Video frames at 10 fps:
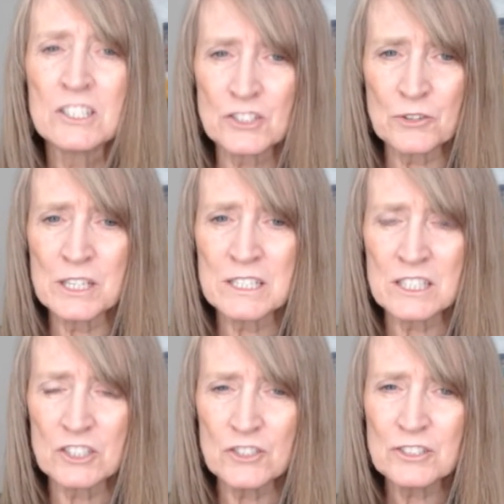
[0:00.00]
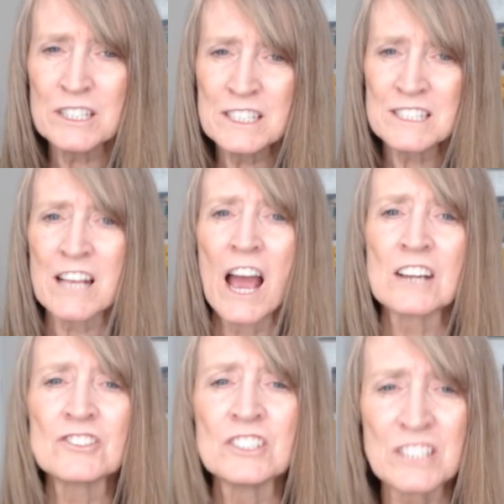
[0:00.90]
So these using these
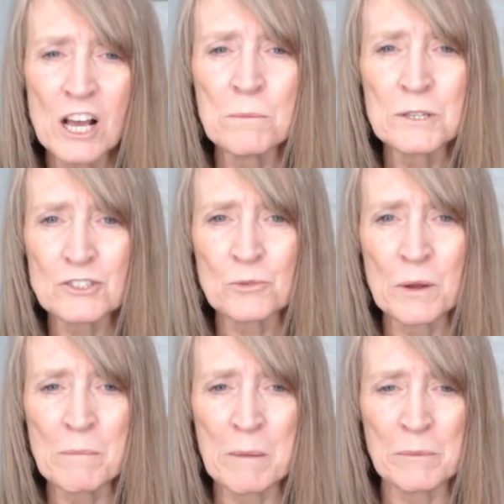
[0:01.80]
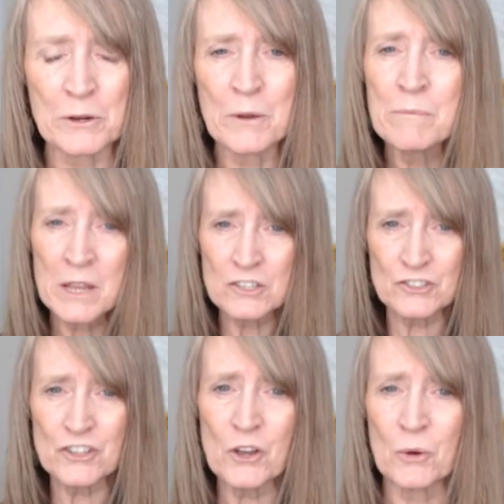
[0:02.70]
actions help us to remember.
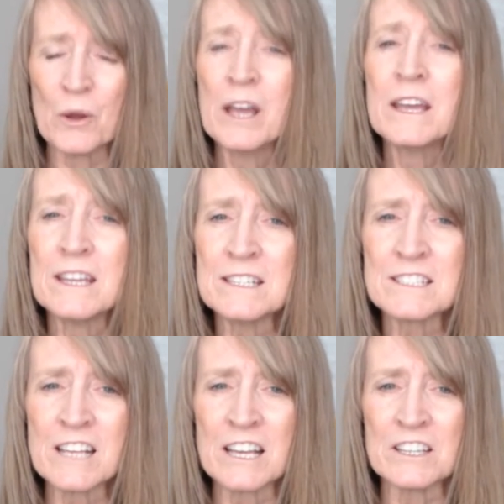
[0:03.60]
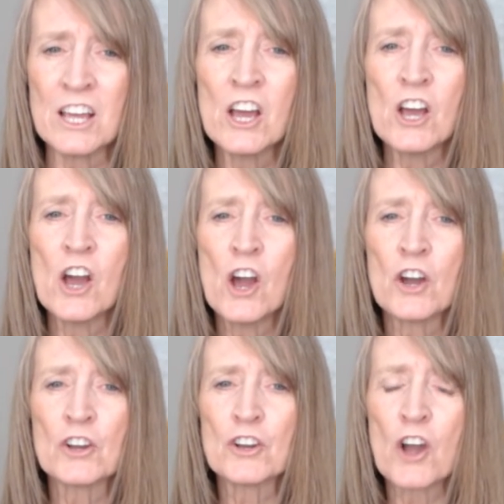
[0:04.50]
So he said,
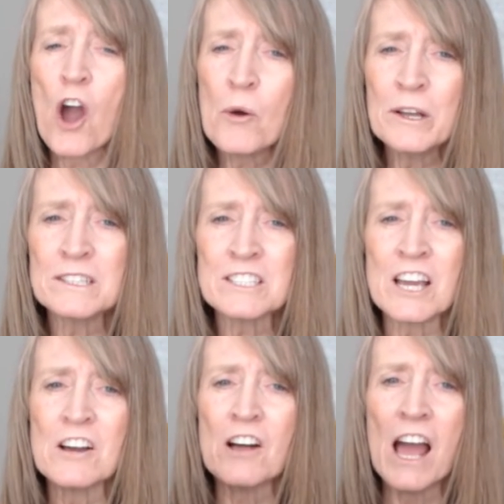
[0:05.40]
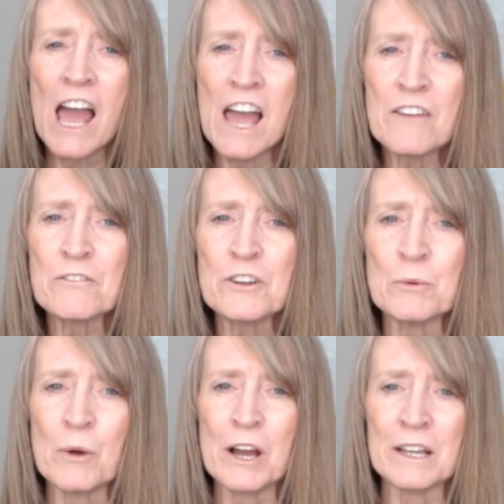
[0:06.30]
go and tell
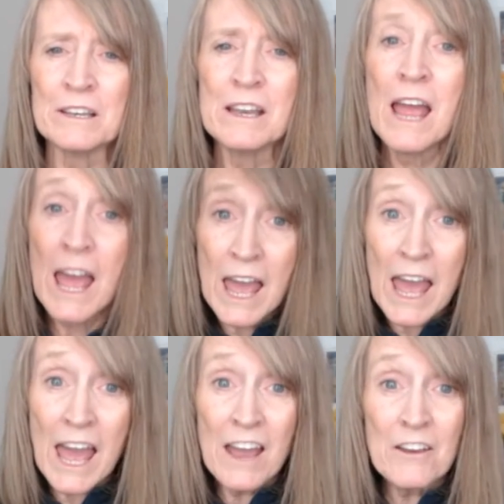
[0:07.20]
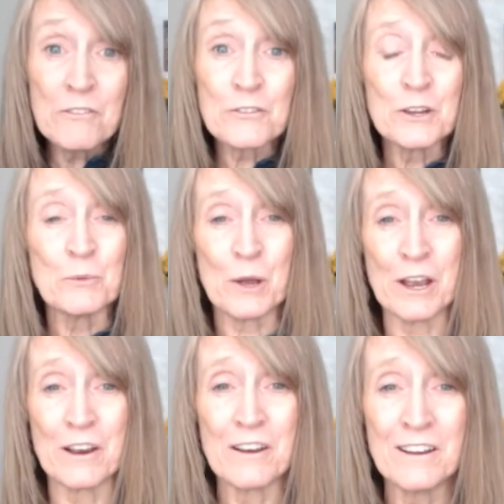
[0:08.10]
everyone
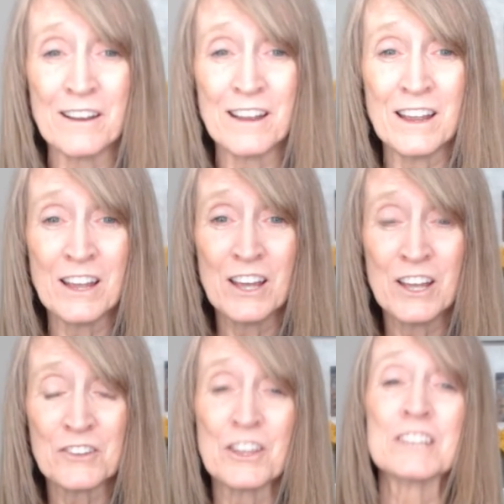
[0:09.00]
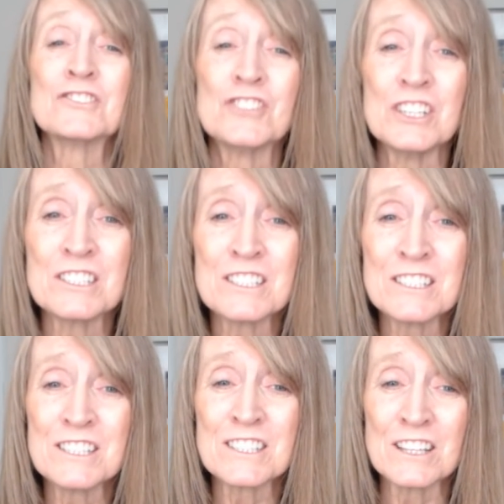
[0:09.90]
everywhere that
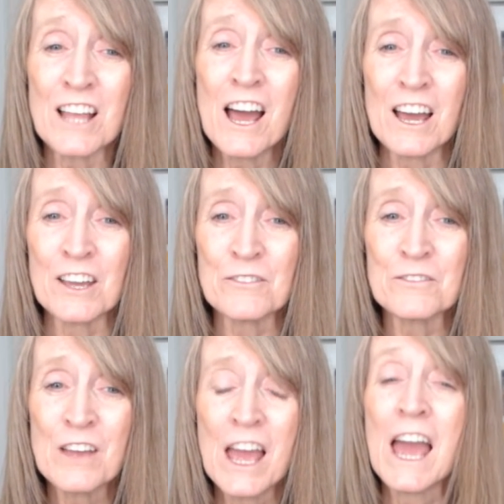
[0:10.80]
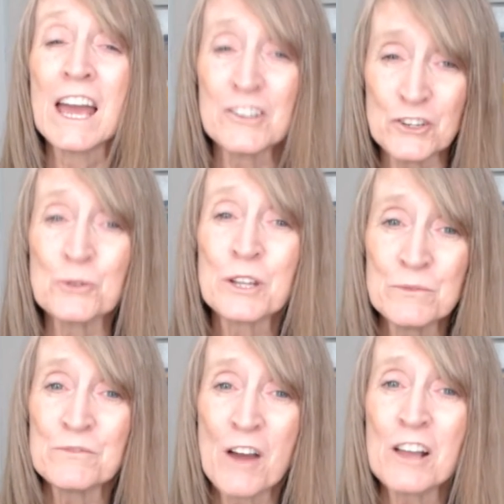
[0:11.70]
Jesus is alive and you
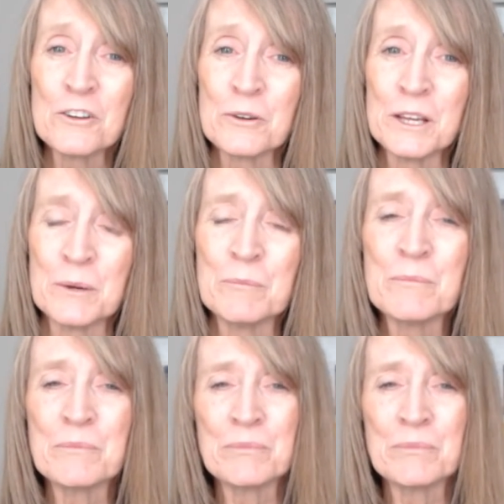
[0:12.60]
can follow him.